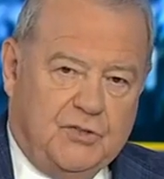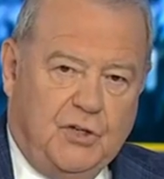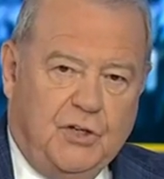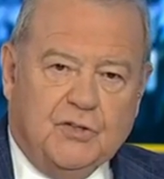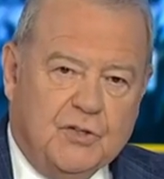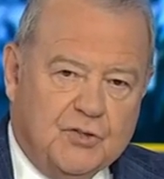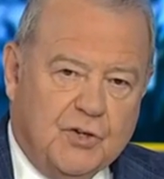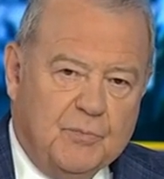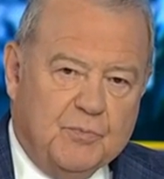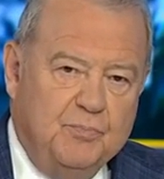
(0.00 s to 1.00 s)
Turning to
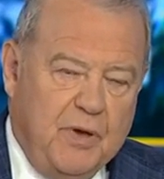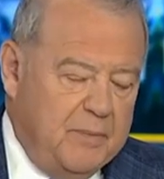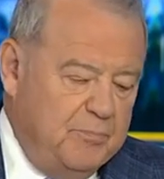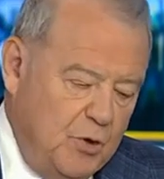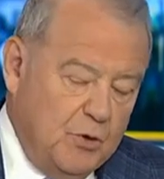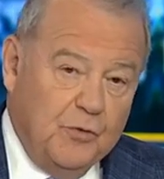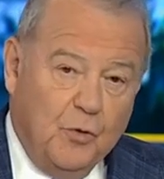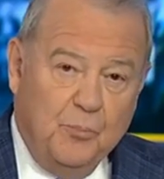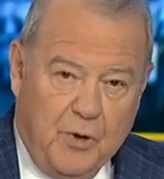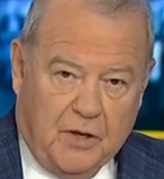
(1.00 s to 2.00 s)
Trump's big,
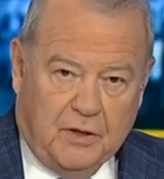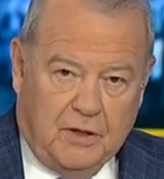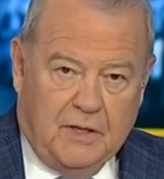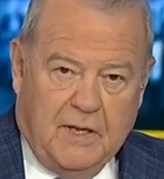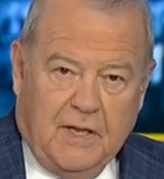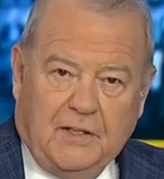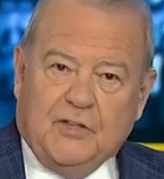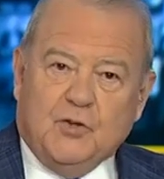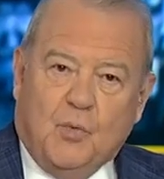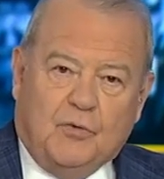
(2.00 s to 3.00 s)
beautiful bill,
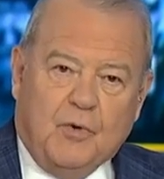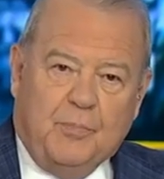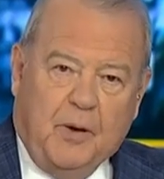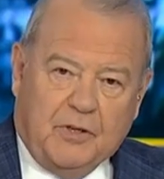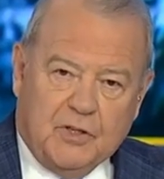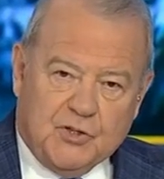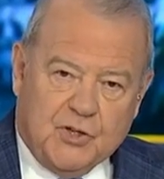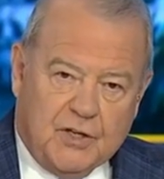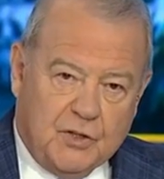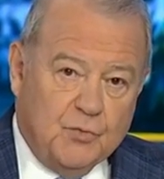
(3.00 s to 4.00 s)
listen to what Republican
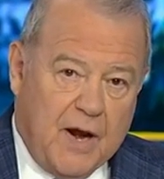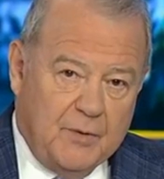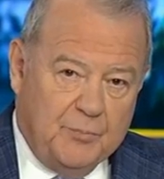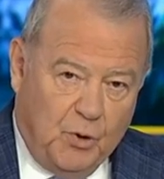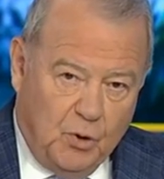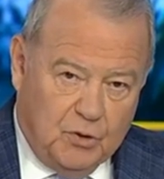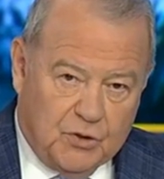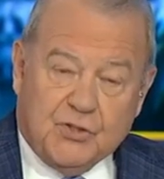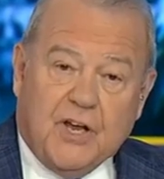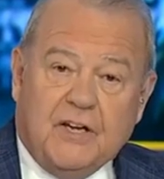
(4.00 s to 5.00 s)
Senator Rand
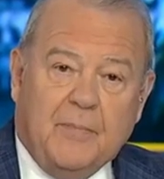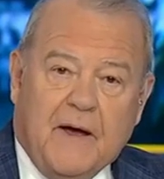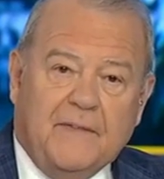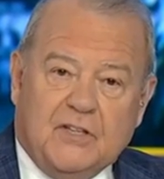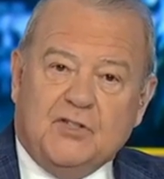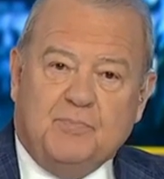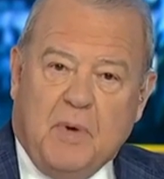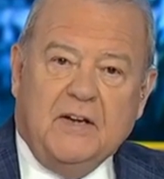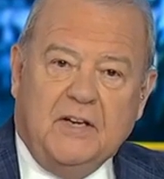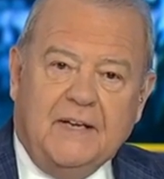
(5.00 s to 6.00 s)
Paul said about the
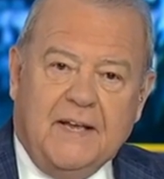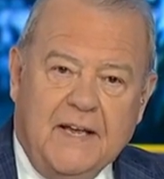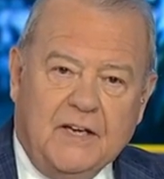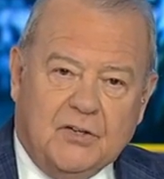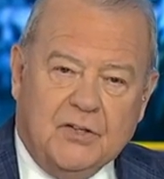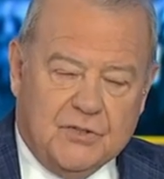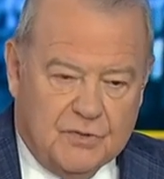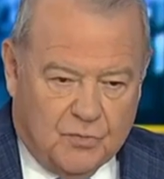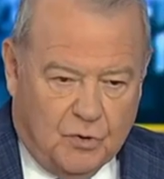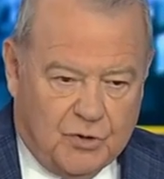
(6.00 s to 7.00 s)
spending increase.
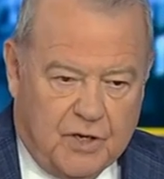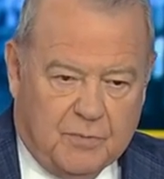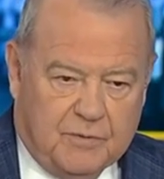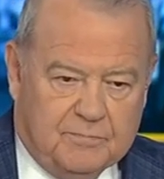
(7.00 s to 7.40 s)
Roll tape.